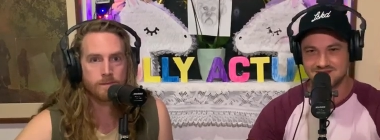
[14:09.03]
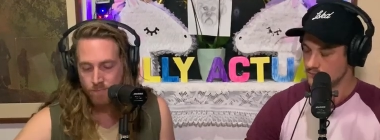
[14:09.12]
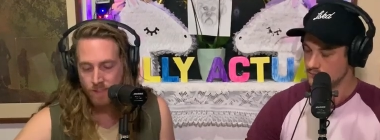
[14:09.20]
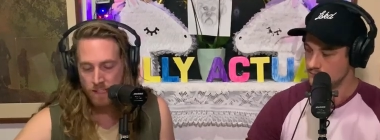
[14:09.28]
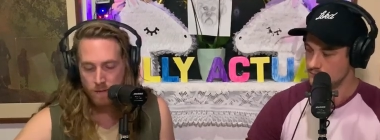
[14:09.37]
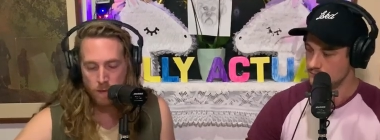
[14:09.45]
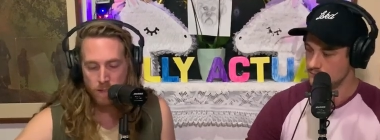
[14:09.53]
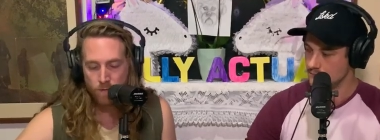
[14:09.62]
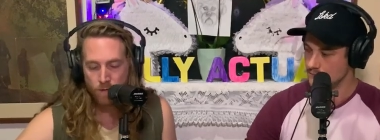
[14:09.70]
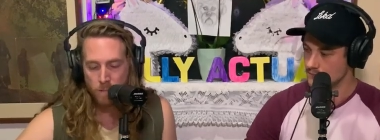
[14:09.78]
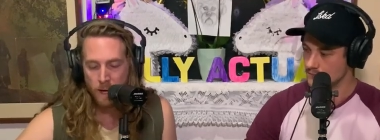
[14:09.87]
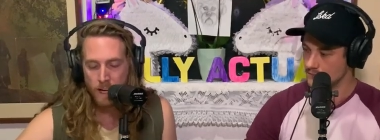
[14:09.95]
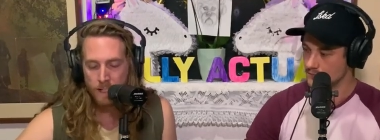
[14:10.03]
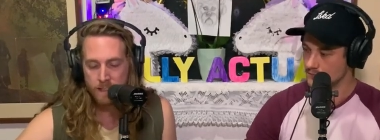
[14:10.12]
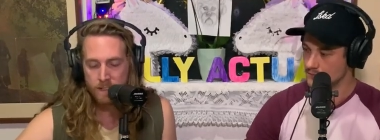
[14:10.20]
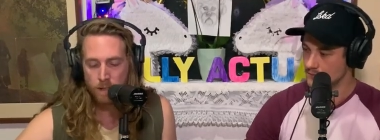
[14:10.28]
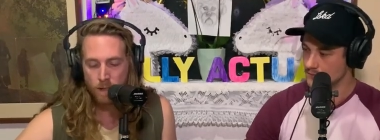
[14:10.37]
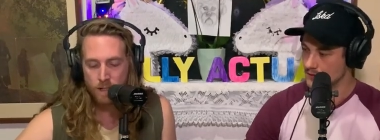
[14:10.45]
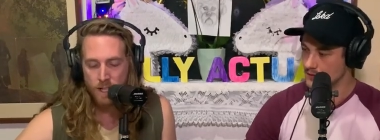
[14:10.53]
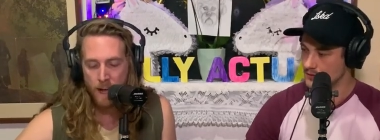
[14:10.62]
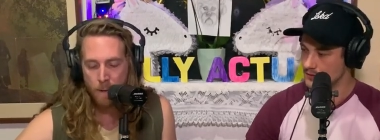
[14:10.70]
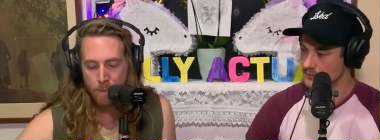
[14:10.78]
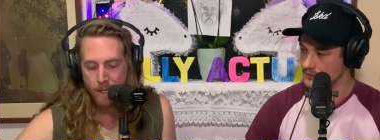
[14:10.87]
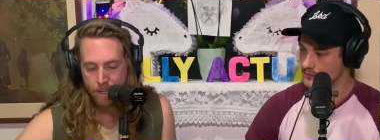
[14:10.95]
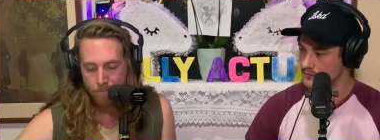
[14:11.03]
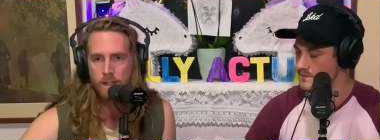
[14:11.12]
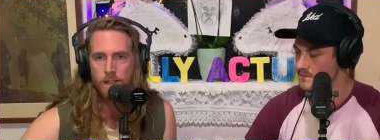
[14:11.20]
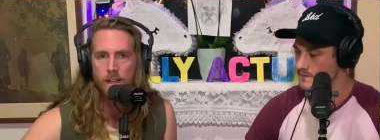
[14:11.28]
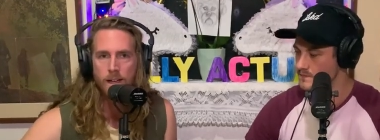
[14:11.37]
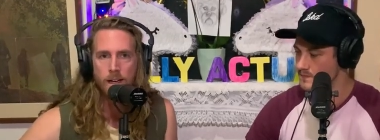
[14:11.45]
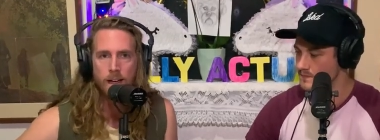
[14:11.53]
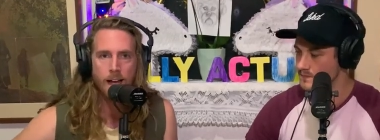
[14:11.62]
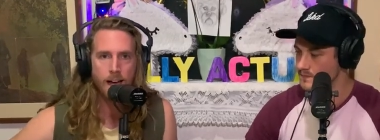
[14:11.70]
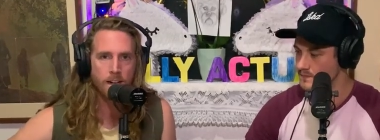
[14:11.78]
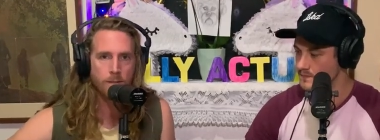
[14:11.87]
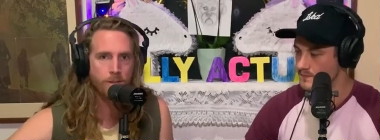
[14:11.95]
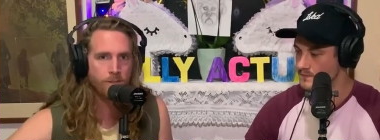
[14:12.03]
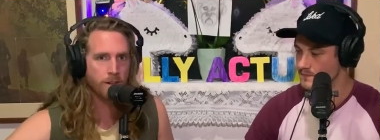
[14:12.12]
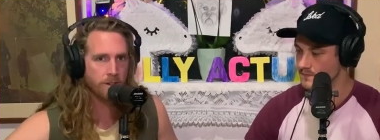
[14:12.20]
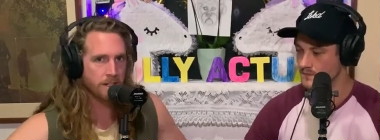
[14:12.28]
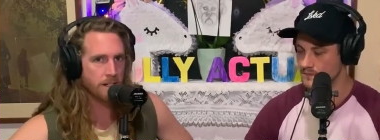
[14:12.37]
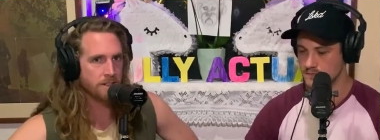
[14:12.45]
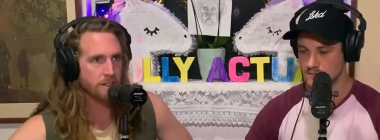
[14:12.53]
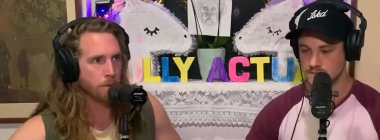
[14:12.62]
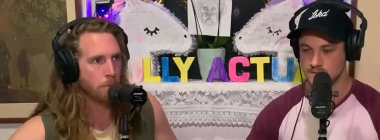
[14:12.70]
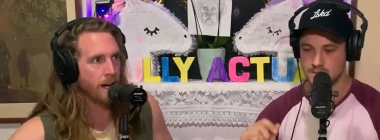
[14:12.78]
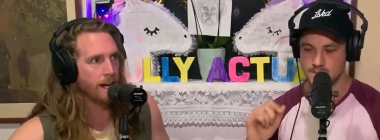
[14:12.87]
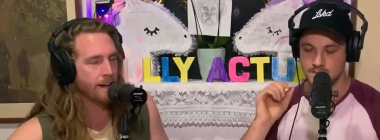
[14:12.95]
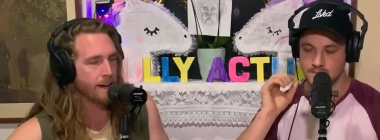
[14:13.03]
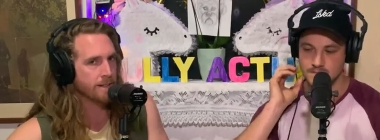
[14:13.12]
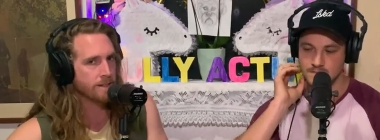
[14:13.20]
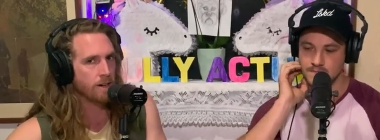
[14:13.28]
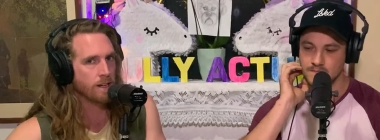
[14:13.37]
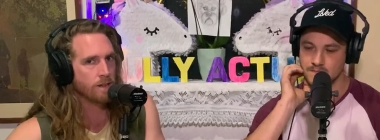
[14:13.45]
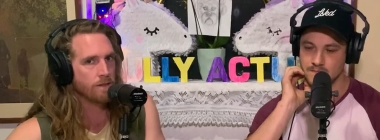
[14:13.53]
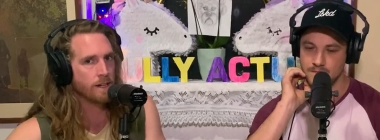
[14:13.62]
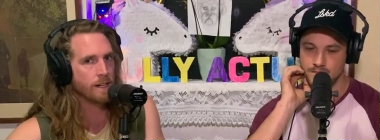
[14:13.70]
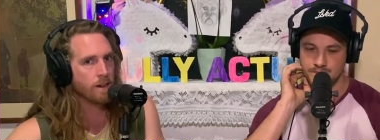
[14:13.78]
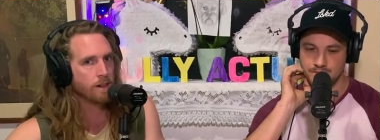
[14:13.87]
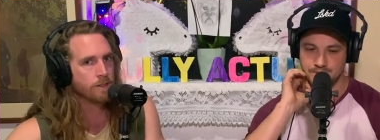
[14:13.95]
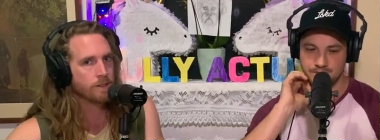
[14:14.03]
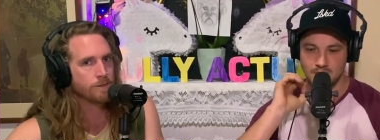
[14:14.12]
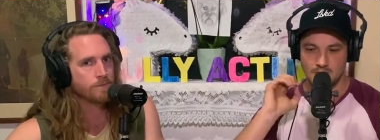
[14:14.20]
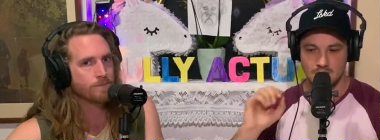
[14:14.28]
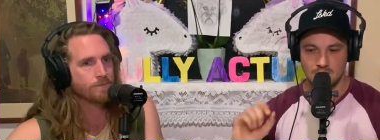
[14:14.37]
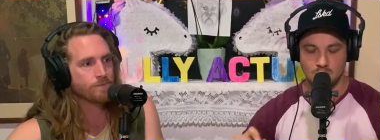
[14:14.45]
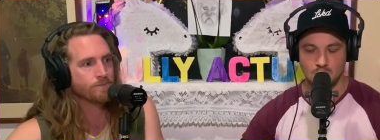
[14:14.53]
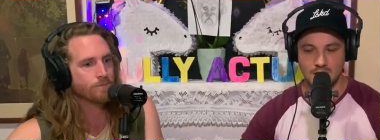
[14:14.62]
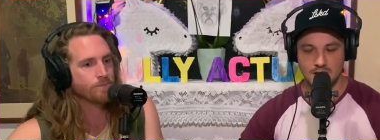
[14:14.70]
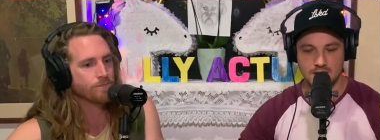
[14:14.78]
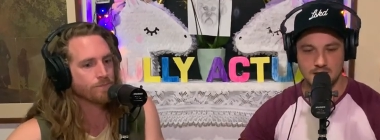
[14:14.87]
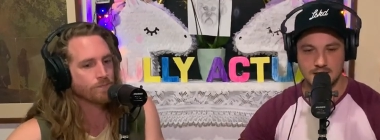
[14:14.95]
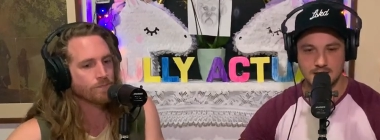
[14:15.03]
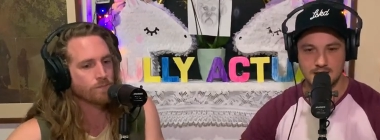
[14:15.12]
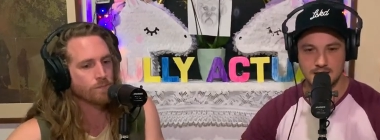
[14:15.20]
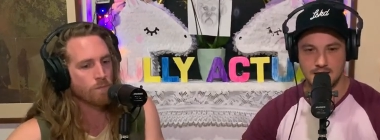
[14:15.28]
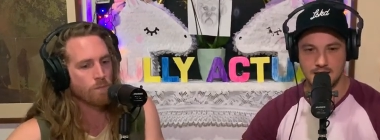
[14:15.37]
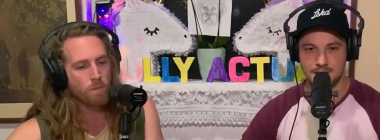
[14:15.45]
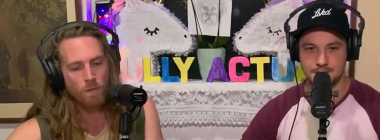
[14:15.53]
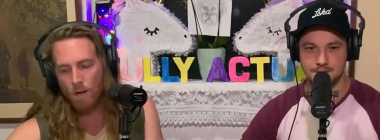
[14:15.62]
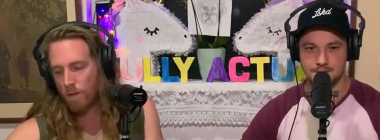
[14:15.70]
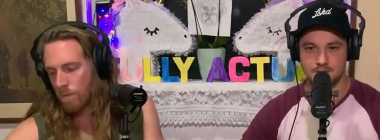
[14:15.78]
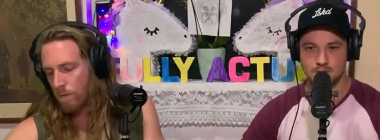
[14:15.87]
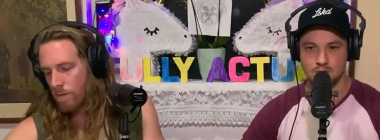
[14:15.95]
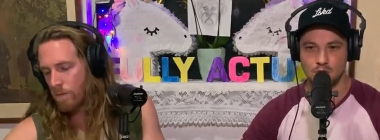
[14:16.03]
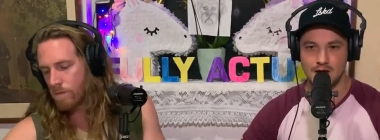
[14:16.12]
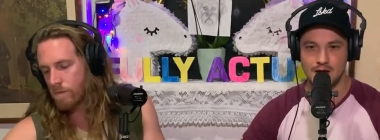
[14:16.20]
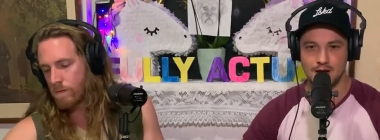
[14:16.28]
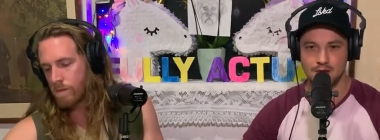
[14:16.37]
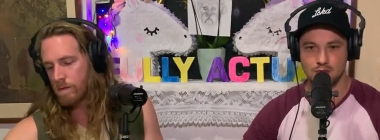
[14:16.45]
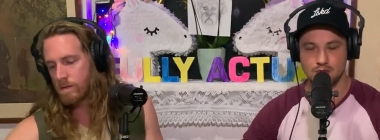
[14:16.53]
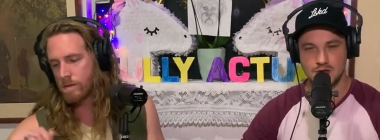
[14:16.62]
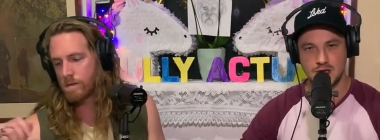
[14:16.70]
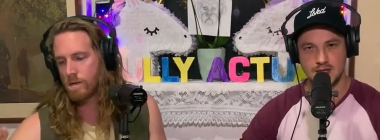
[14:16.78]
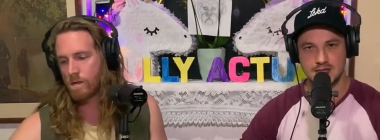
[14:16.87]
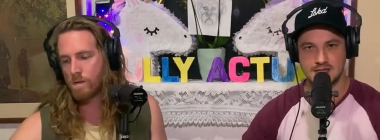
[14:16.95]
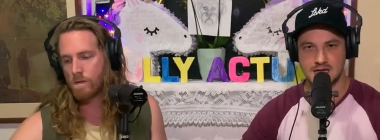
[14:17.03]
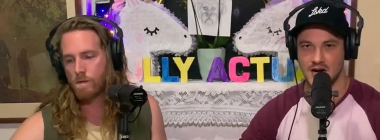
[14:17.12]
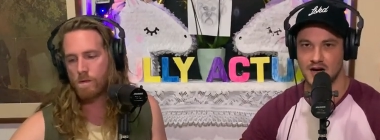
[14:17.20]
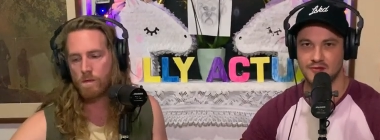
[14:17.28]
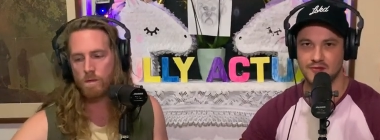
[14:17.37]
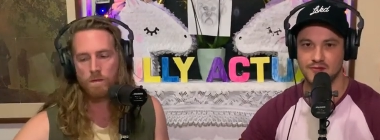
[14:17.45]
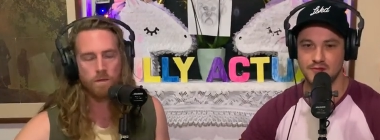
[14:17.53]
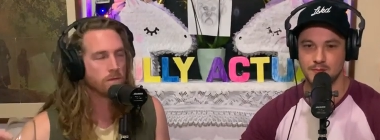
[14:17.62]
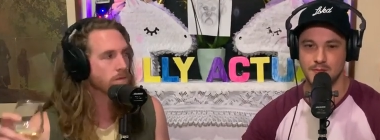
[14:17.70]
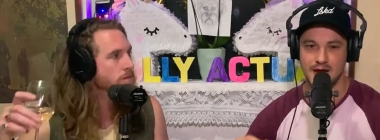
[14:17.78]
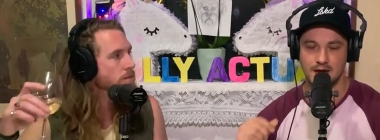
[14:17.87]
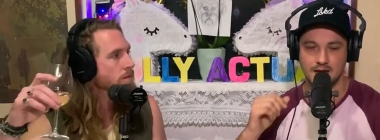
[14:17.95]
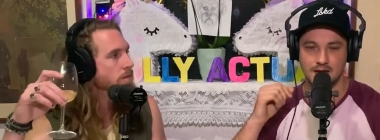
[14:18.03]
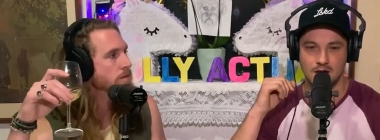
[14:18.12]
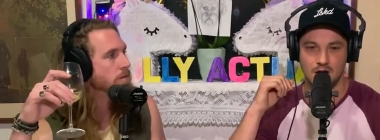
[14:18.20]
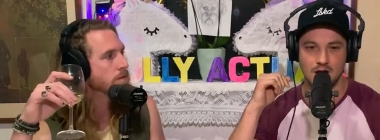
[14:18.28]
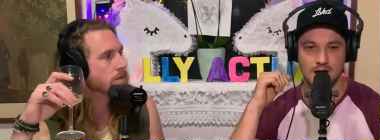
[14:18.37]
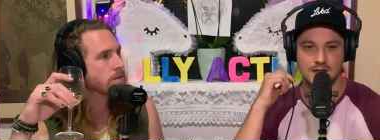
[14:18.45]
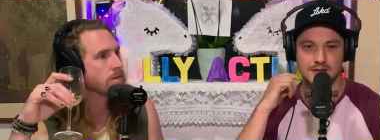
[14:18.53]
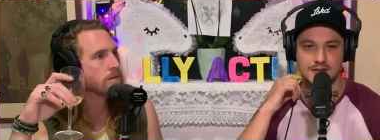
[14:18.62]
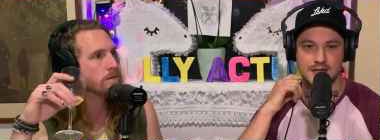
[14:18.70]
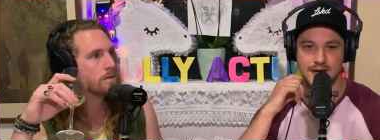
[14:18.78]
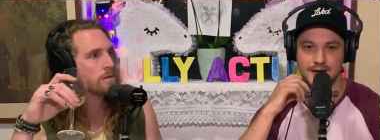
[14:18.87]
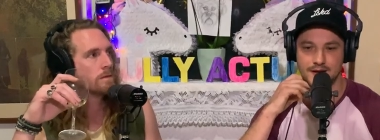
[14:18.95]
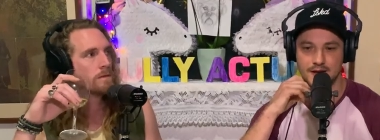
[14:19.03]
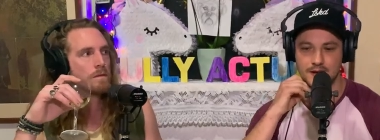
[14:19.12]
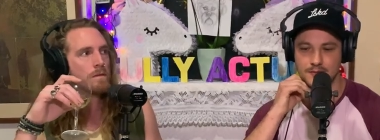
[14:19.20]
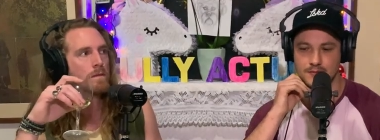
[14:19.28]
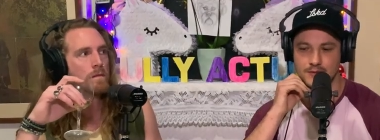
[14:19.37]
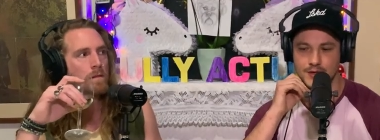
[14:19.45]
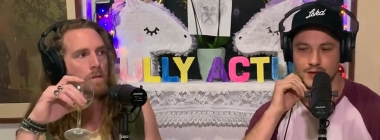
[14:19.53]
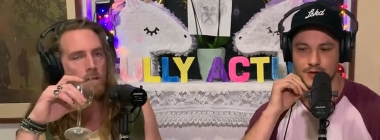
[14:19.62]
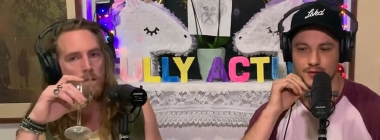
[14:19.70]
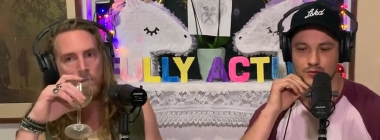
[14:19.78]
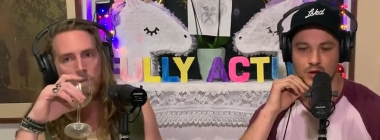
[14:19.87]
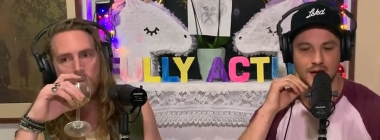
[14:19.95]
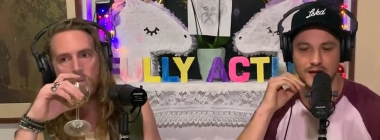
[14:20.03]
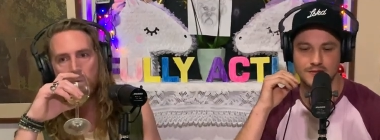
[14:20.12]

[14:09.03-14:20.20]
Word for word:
Speaker 1: Next one's from Alex.champy. How do we feel such little pain in our science videos?
Speaker 2: Well, I think we're really tough, manly guys and... like,